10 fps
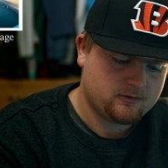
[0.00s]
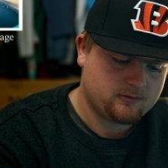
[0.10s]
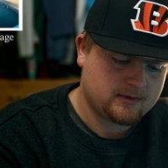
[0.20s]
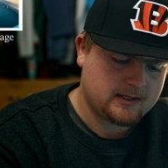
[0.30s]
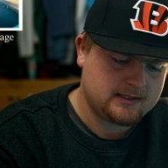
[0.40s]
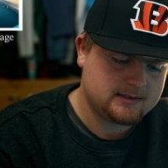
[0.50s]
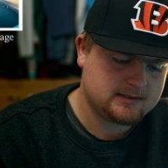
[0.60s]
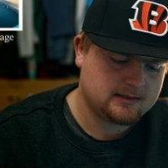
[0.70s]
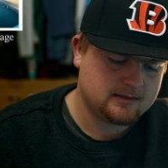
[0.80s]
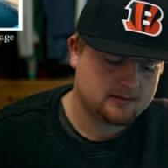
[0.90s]

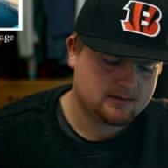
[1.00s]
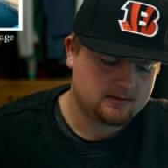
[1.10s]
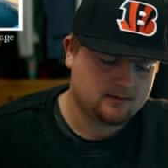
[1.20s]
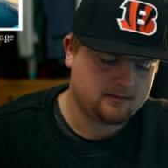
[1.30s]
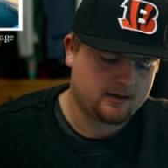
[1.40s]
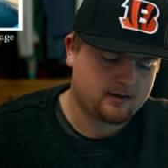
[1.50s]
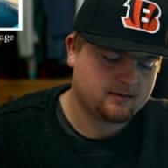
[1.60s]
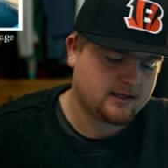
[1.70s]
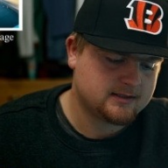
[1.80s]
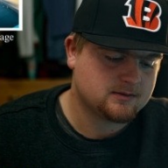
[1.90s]
Right there.
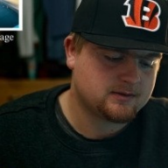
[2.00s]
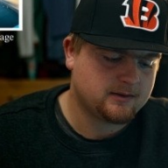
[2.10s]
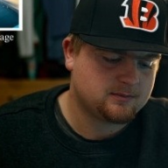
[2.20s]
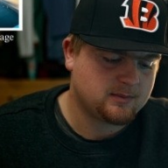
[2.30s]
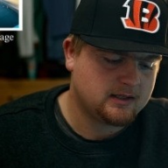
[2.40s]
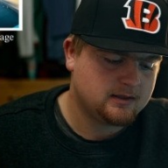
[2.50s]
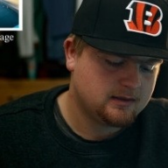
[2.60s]
That's okay with me.